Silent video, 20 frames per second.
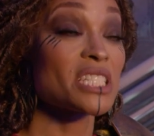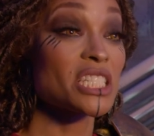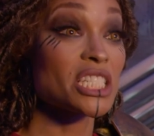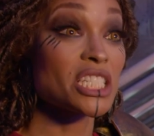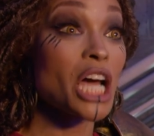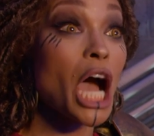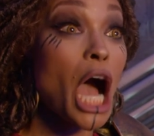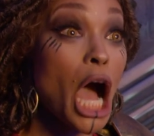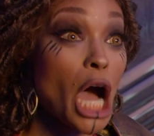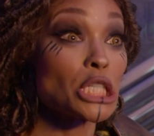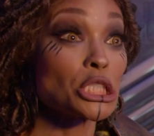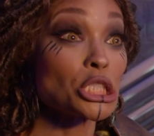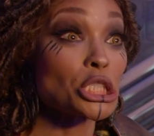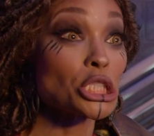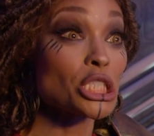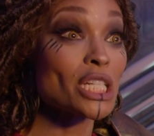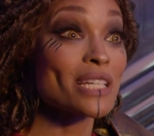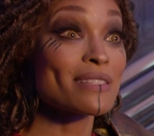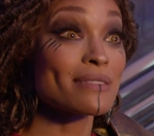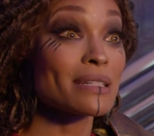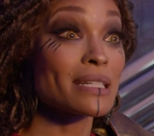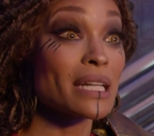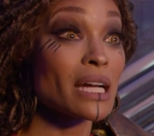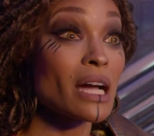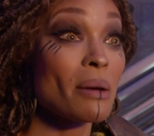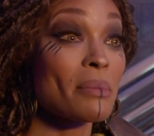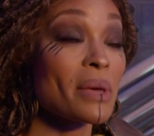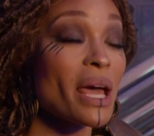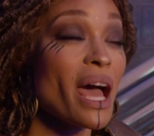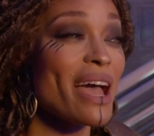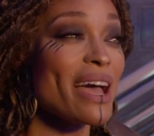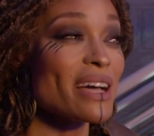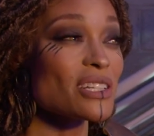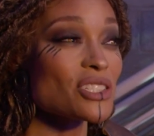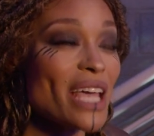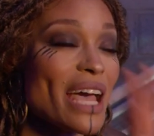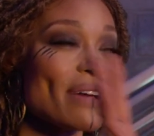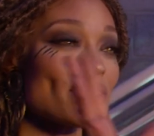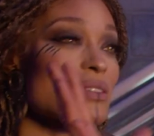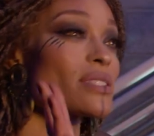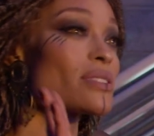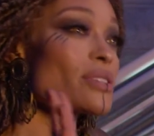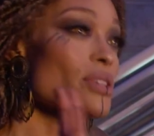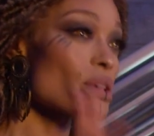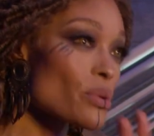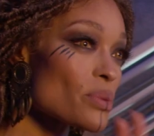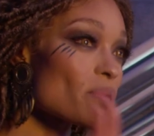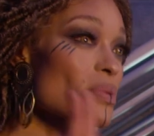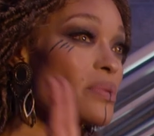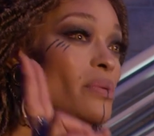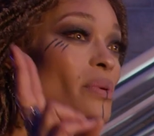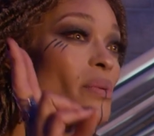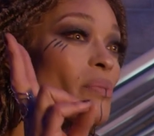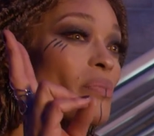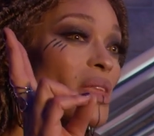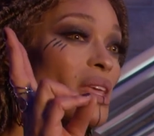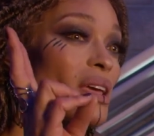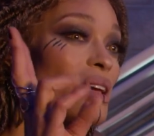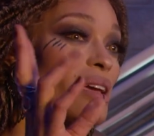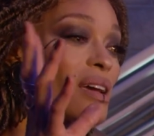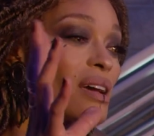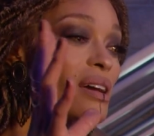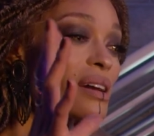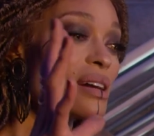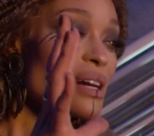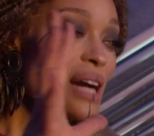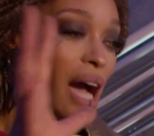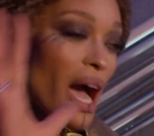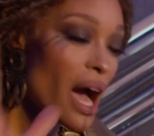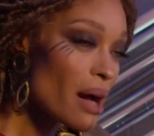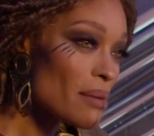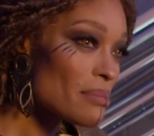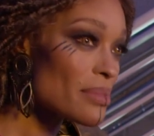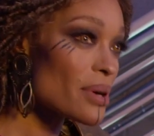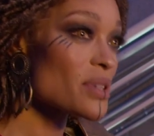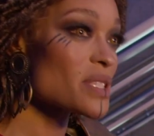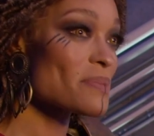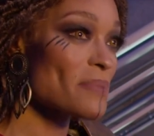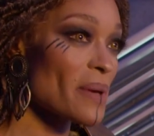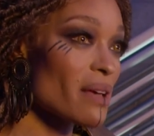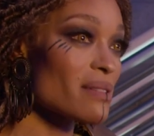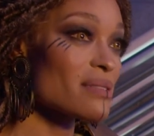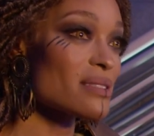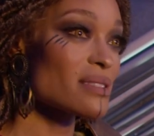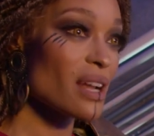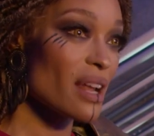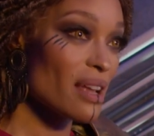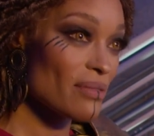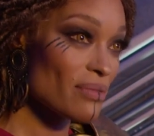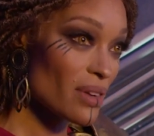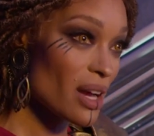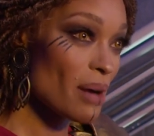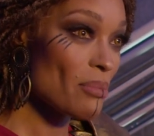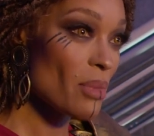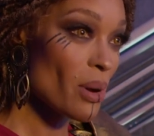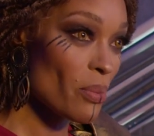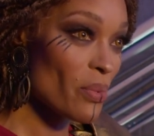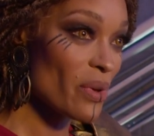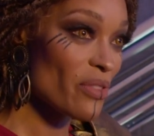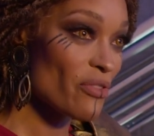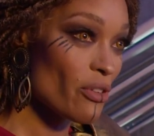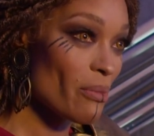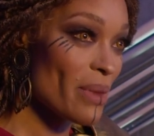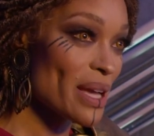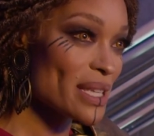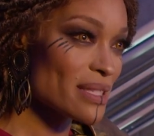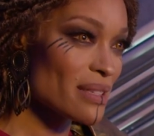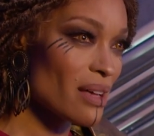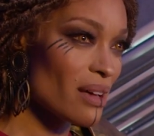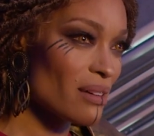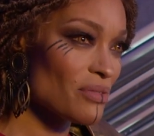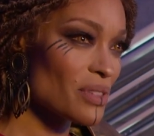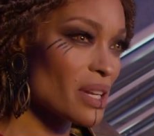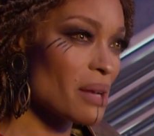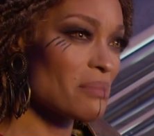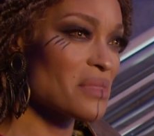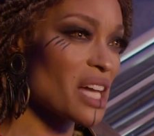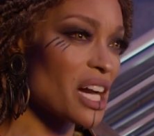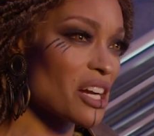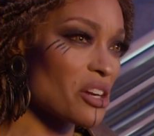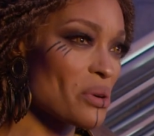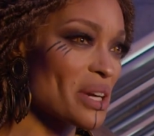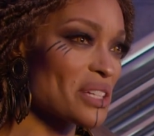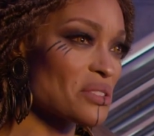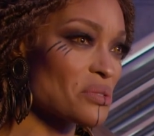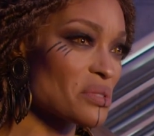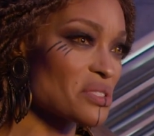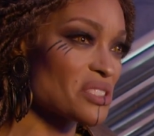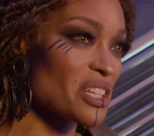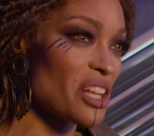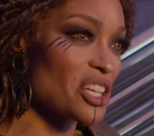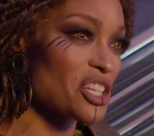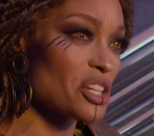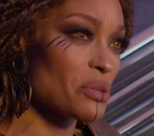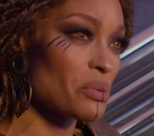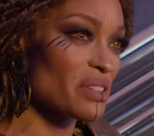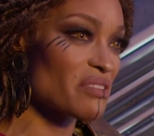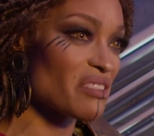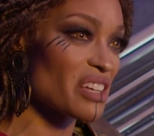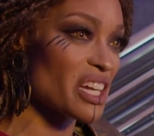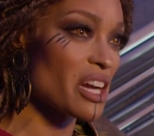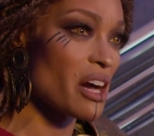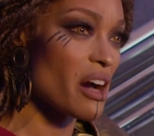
Dodge is going to come in. I actually have 2 combo spells that I've come up with for myself, and I'm not going to tell you what they